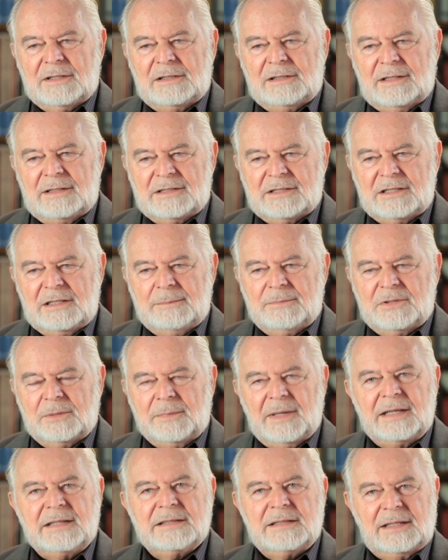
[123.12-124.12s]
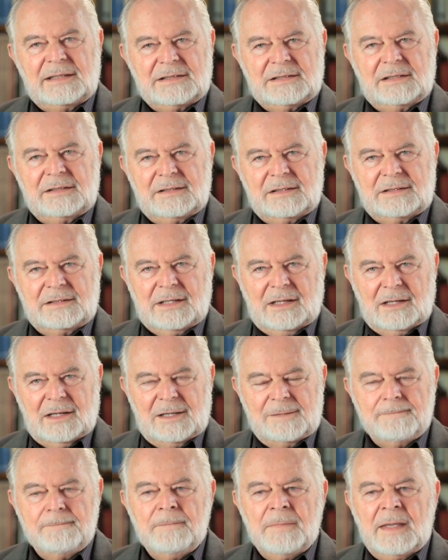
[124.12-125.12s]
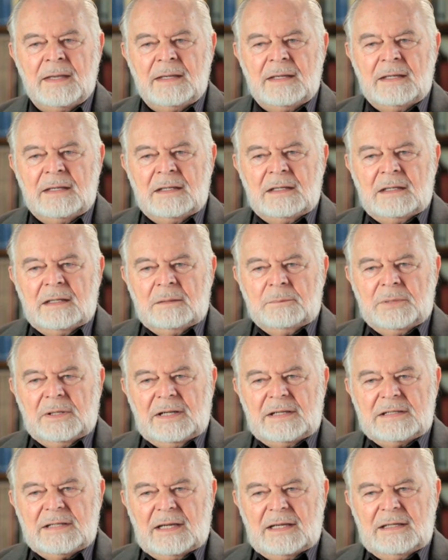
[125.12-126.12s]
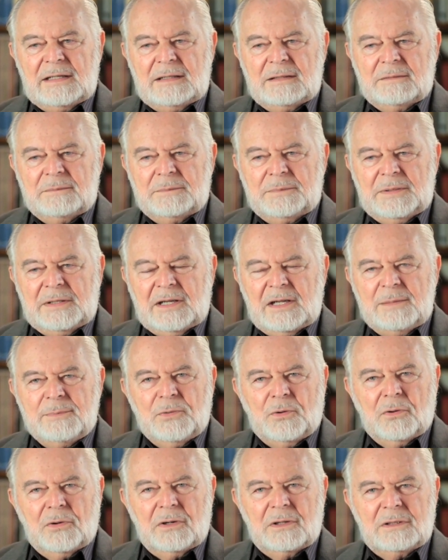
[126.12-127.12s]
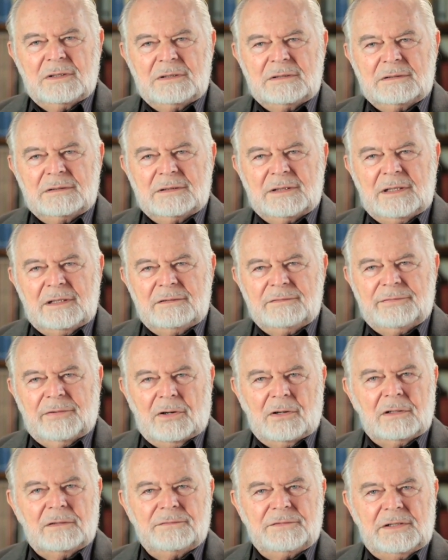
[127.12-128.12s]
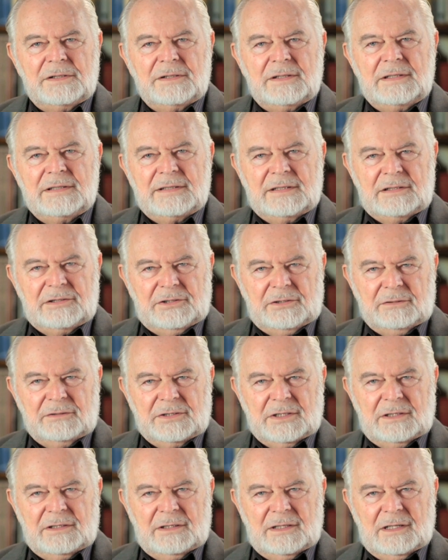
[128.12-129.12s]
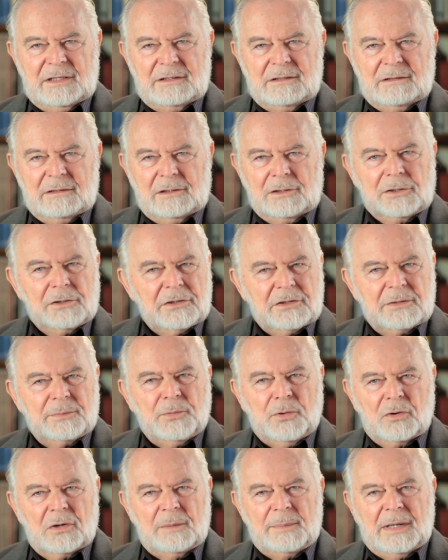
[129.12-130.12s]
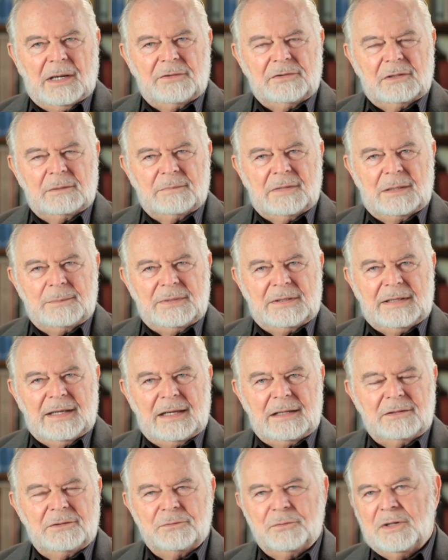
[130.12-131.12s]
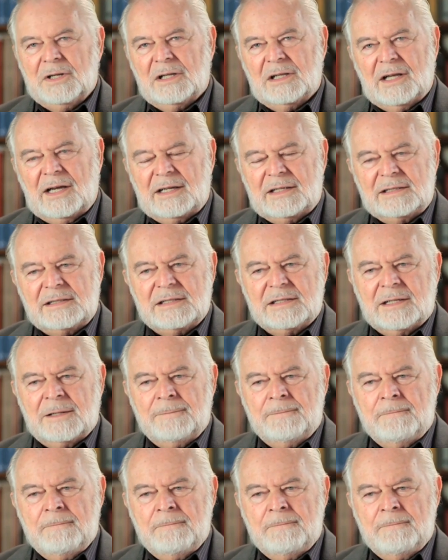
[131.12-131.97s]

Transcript: and it seemed to make sense at the time. But as I became more involved in these issues and learned more about them, I began to realize